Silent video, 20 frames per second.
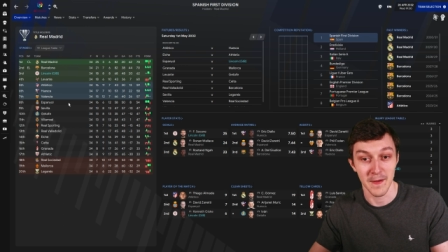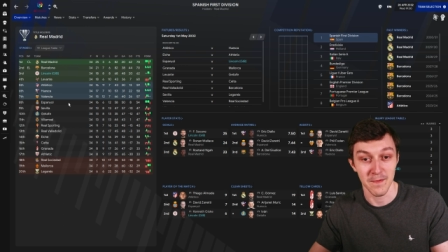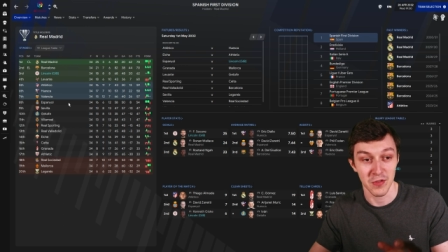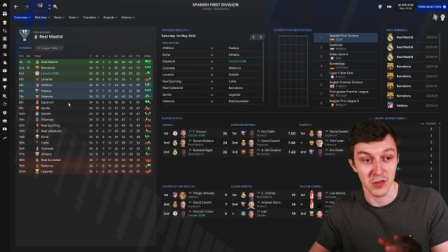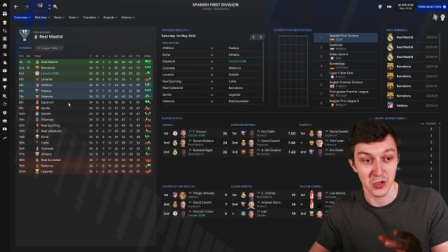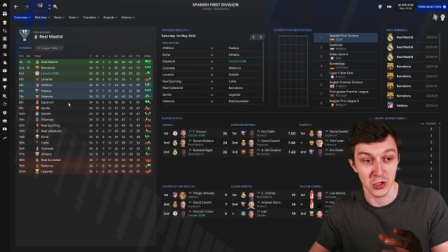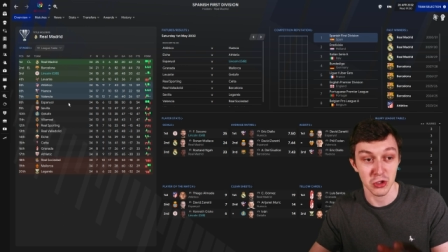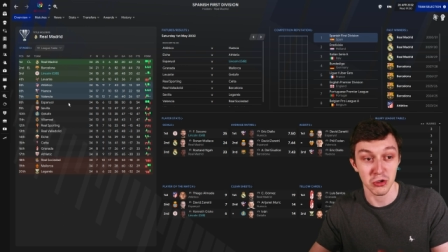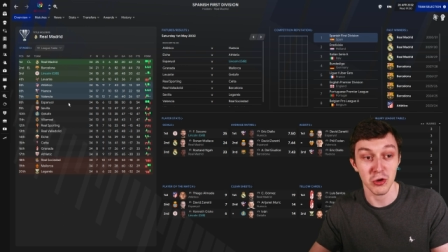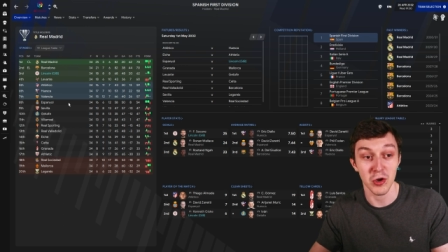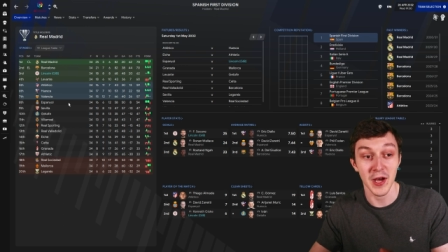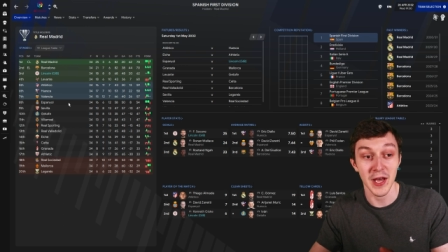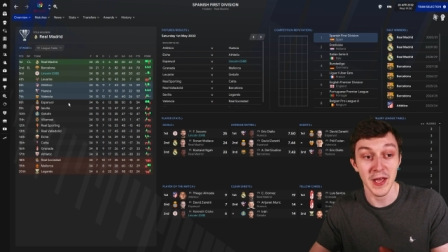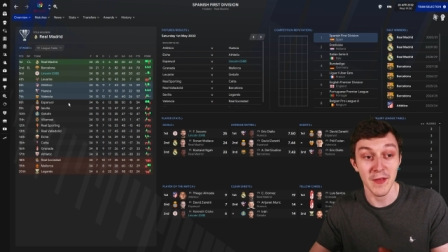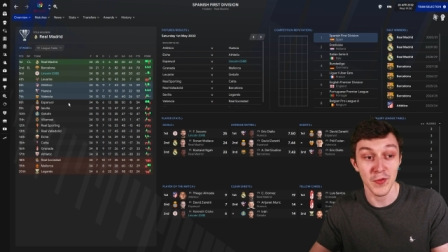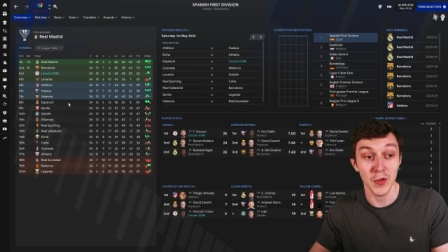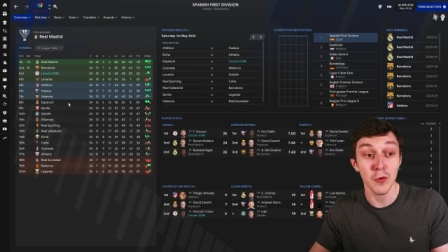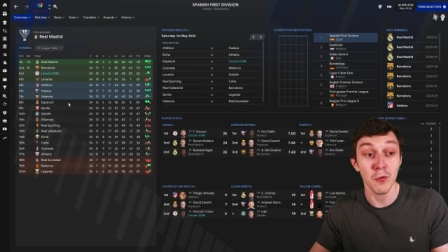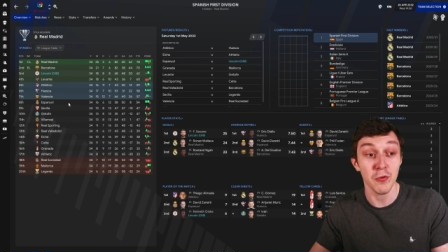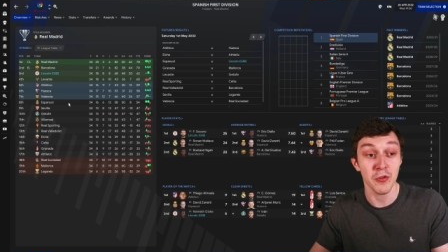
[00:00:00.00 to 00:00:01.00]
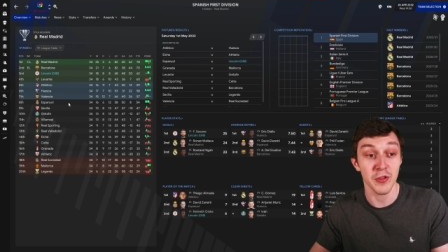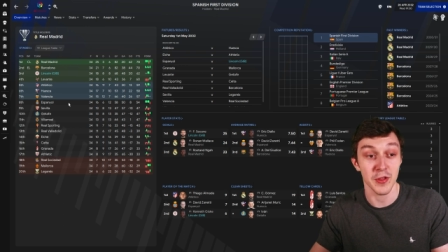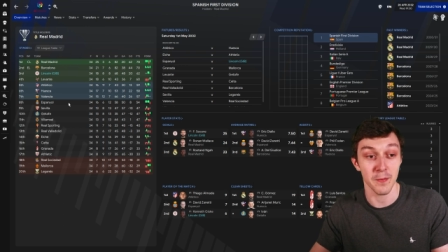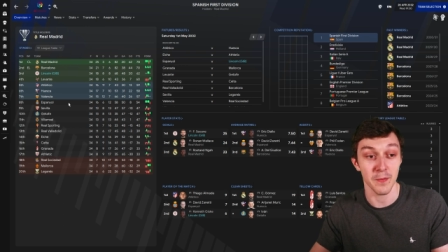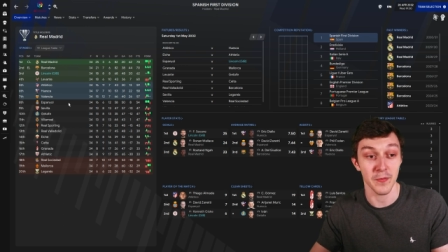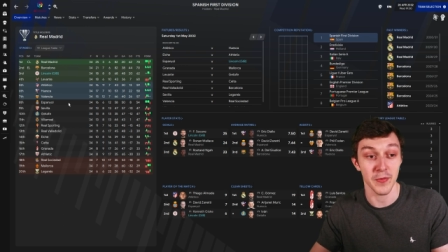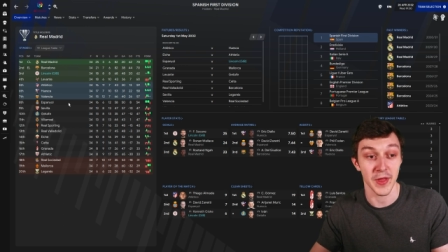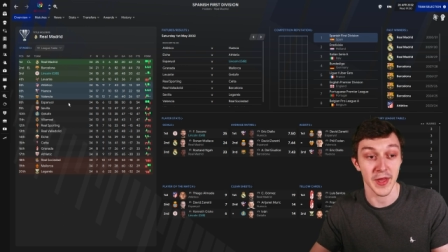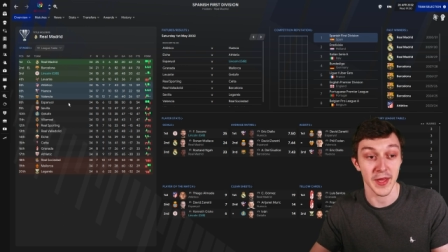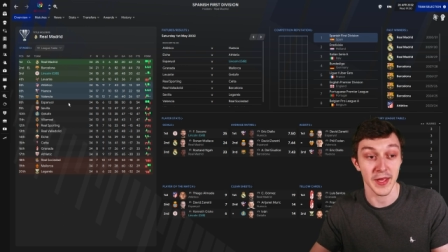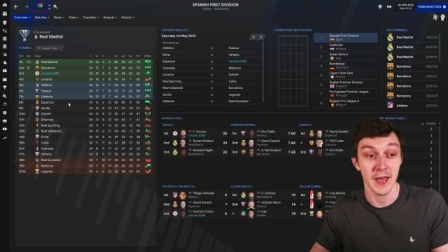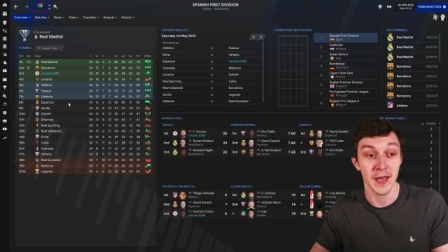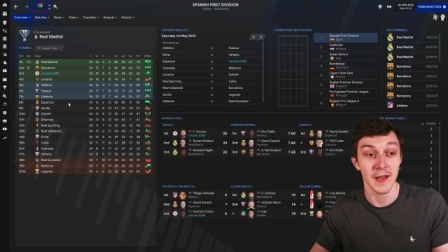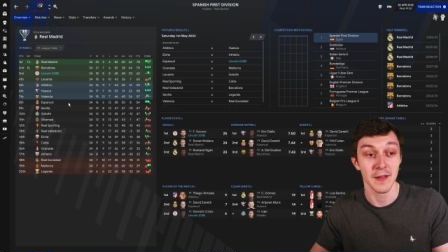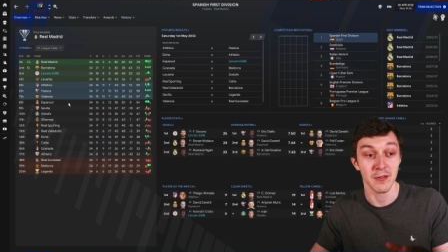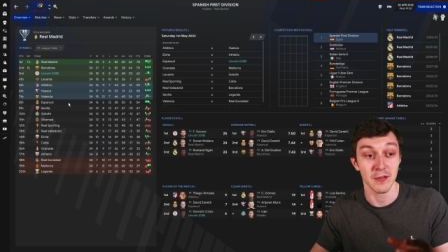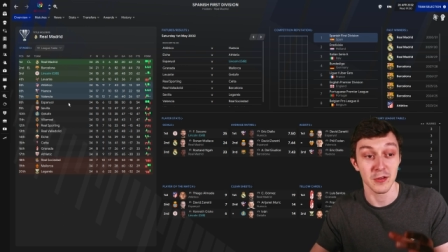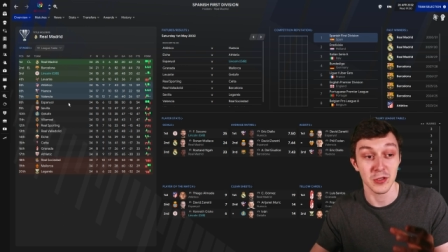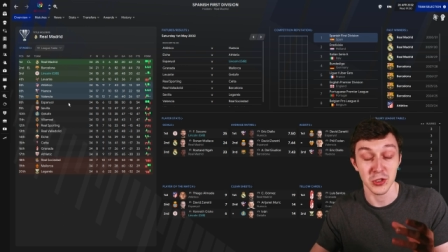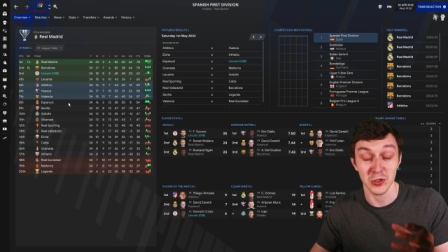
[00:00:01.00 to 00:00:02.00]
to try and do something,
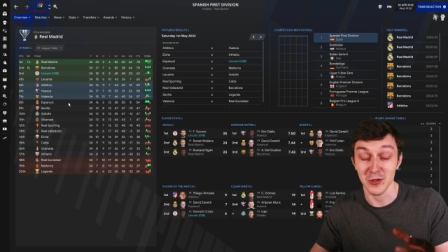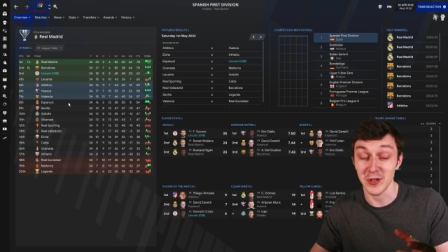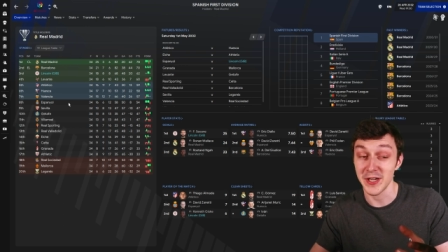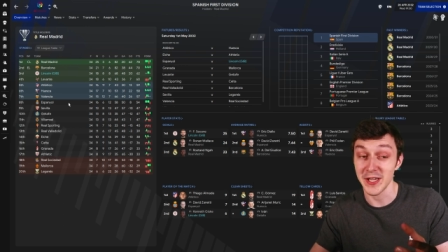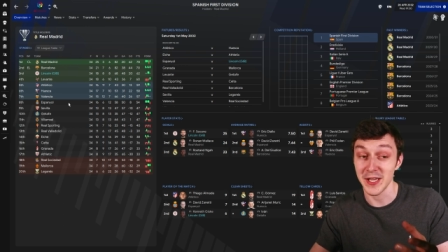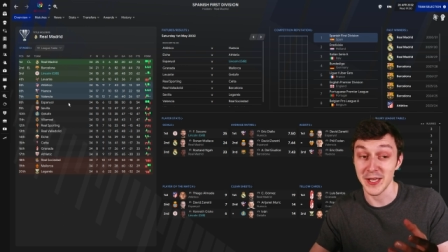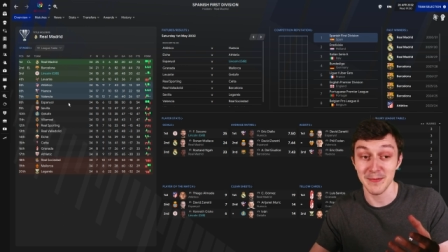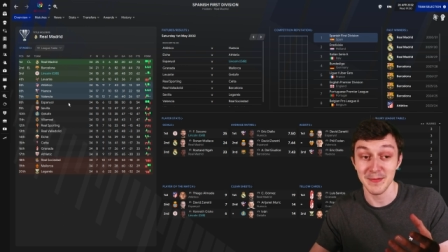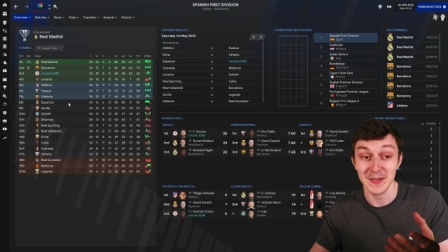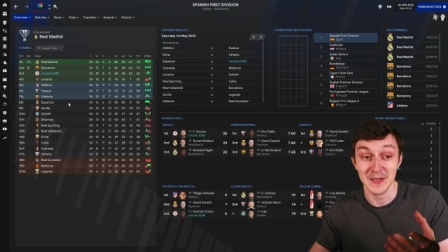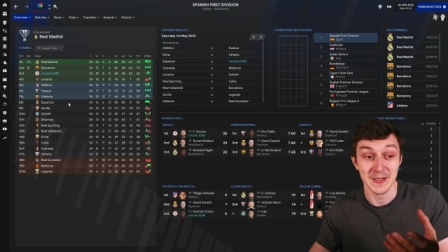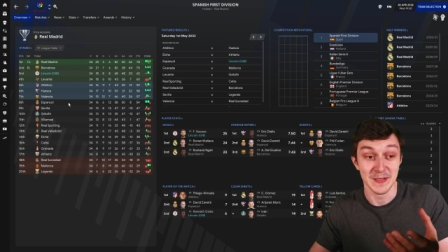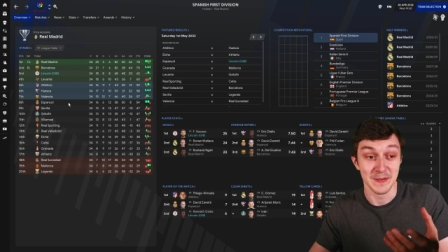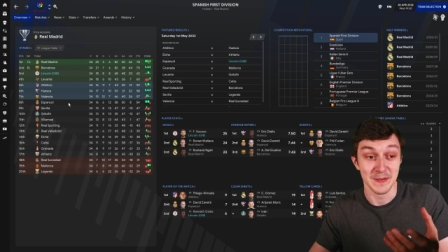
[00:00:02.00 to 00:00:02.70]
to try and